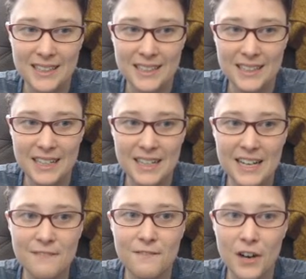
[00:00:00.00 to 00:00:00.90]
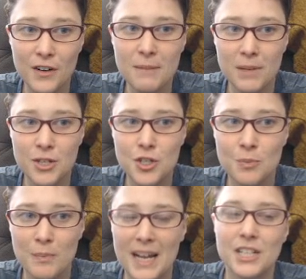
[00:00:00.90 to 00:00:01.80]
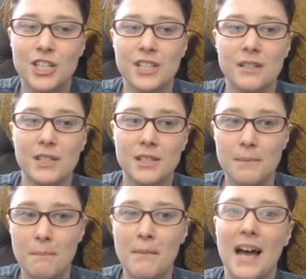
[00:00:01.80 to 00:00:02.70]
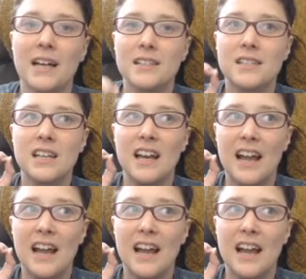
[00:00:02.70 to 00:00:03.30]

it very much matches Matt's